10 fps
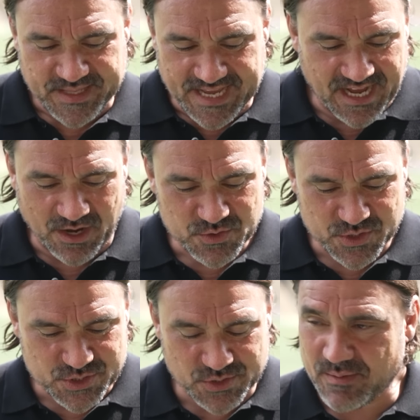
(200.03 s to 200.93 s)
yeah, how
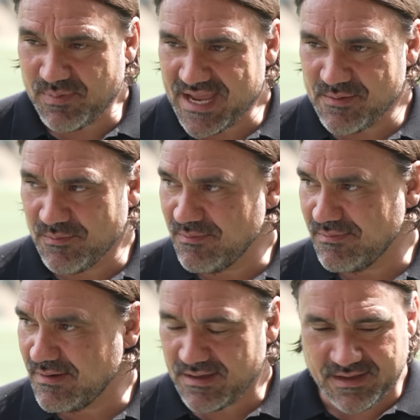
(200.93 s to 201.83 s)
should I
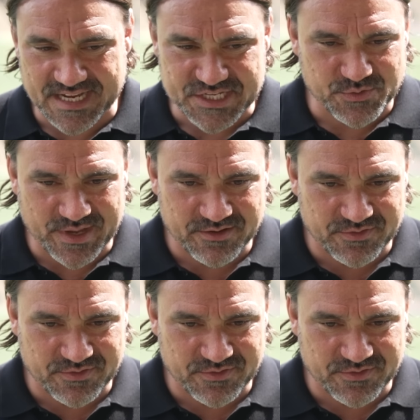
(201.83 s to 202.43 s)
blame Archie Gray